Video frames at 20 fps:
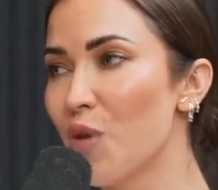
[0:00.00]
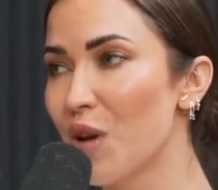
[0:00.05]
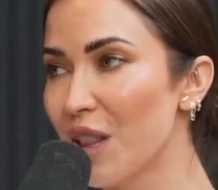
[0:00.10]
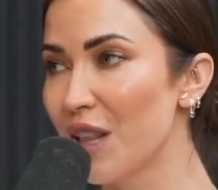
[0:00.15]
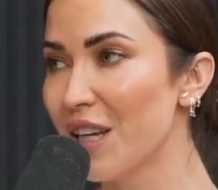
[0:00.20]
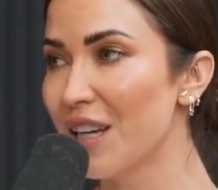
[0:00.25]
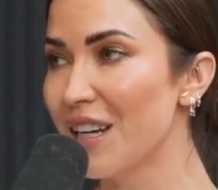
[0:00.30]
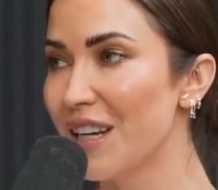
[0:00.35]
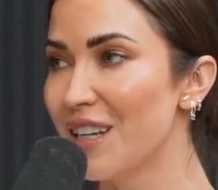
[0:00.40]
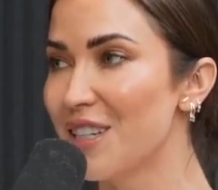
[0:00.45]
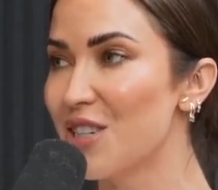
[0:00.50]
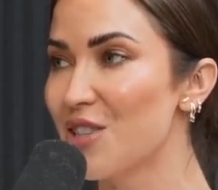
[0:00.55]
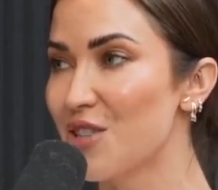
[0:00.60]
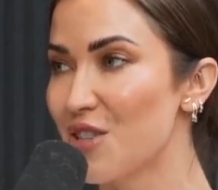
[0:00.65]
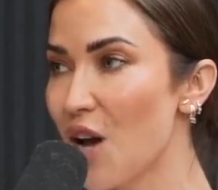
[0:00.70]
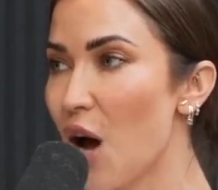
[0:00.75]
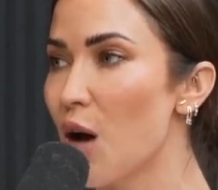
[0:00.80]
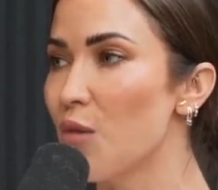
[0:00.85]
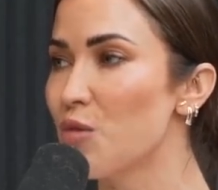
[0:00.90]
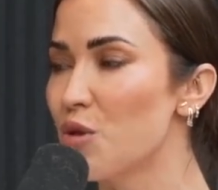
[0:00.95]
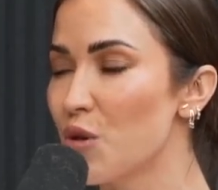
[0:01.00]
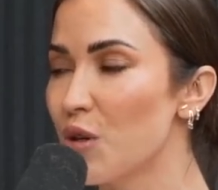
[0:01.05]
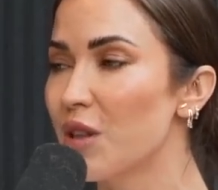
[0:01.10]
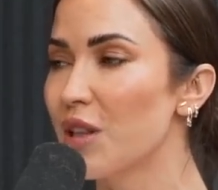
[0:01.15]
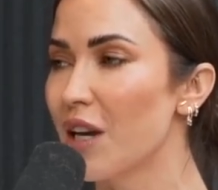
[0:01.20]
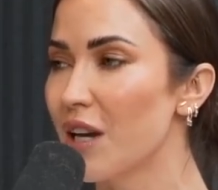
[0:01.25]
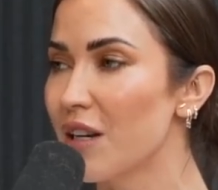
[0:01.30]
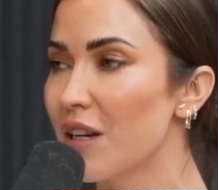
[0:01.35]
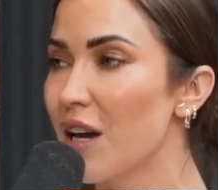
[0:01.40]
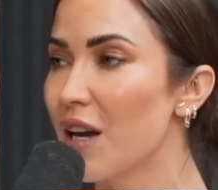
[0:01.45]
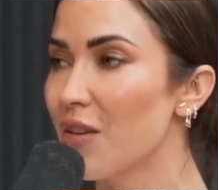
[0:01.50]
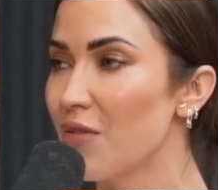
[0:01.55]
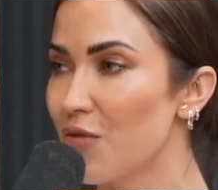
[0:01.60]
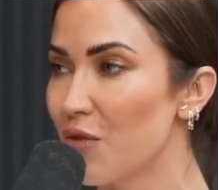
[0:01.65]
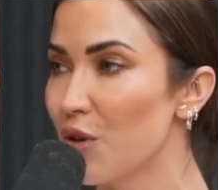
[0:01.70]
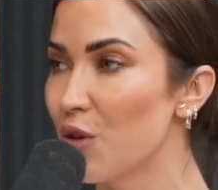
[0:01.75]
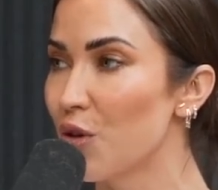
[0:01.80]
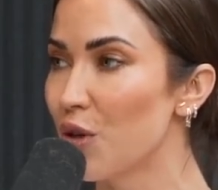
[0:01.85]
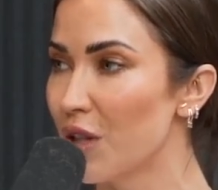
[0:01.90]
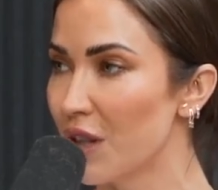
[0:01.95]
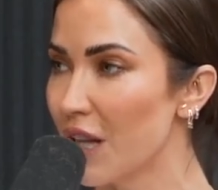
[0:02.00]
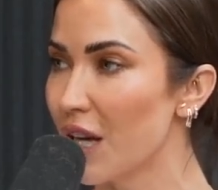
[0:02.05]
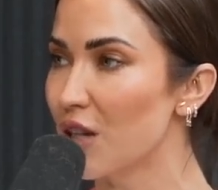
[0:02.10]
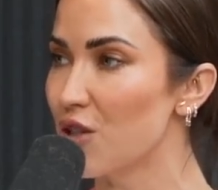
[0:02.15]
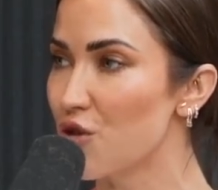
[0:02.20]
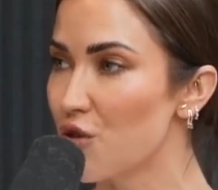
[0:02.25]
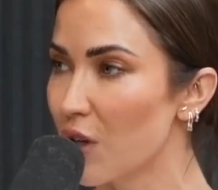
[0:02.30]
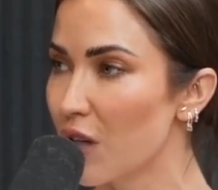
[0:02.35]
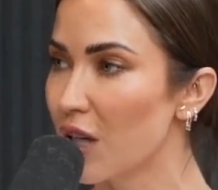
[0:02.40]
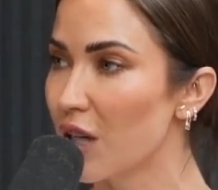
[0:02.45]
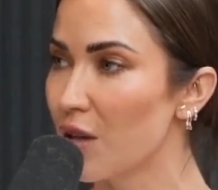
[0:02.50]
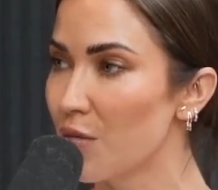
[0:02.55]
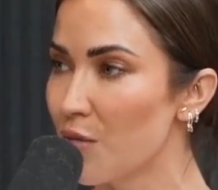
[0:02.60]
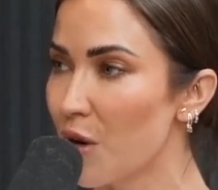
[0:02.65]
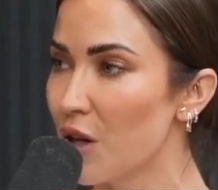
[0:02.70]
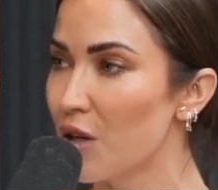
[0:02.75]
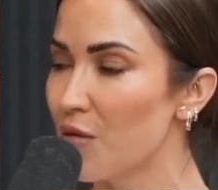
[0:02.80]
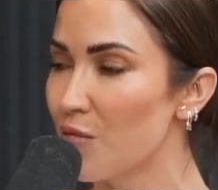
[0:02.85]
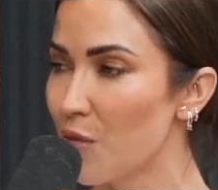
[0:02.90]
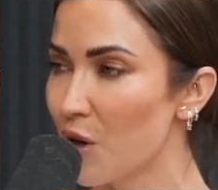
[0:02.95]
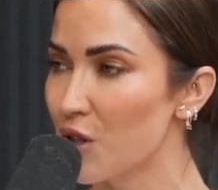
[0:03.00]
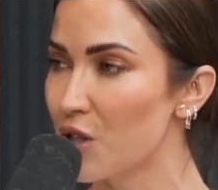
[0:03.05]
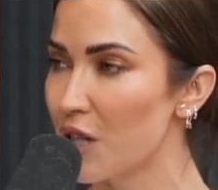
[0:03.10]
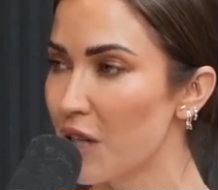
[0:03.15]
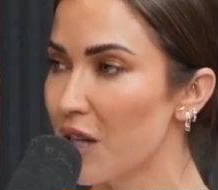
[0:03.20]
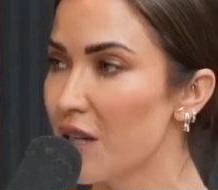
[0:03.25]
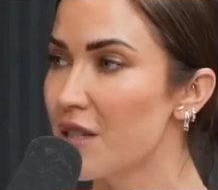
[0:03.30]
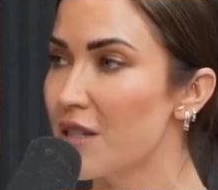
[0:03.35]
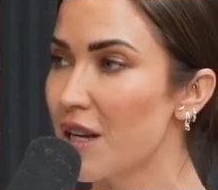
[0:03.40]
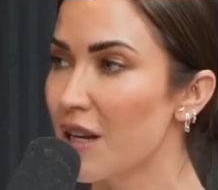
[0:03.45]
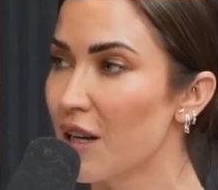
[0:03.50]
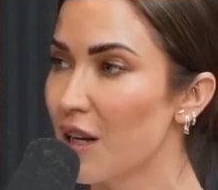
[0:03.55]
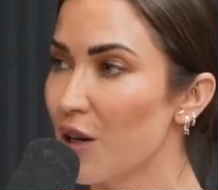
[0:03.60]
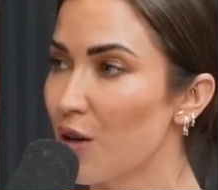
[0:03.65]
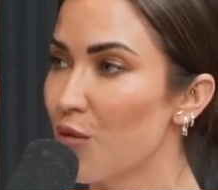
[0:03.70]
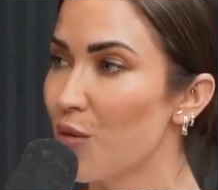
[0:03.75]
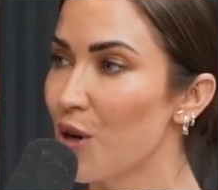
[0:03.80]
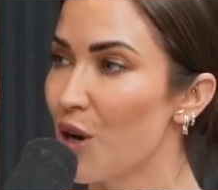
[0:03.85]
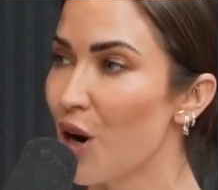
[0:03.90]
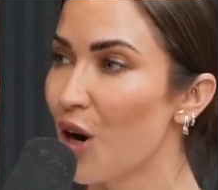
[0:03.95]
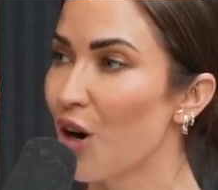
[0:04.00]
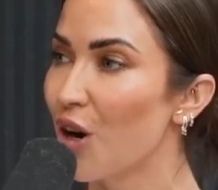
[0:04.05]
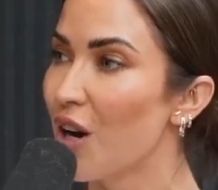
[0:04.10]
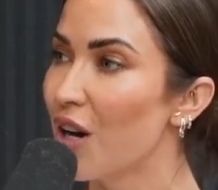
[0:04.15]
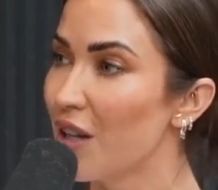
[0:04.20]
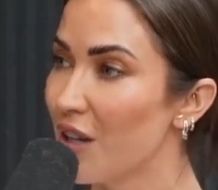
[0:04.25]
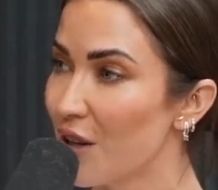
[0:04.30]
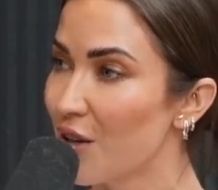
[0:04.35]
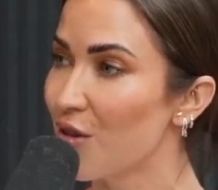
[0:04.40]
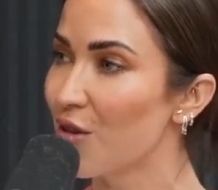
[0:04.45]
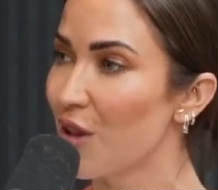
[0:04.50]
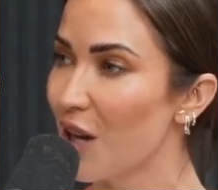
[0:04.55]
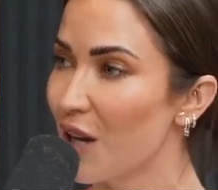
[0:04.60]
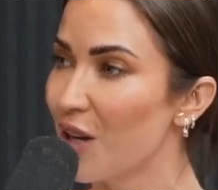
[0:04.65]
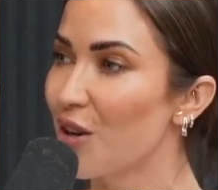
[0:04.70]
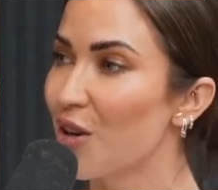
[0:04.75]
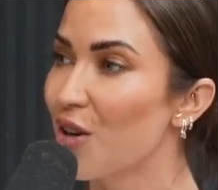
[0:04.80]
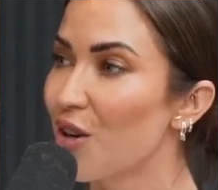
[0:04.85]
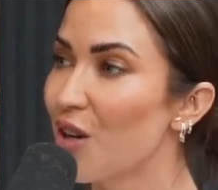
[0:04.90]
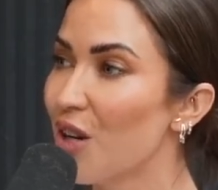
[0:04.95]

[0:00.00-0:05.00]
really need to stop doing late night food and like drinking martinis. And here we are a year later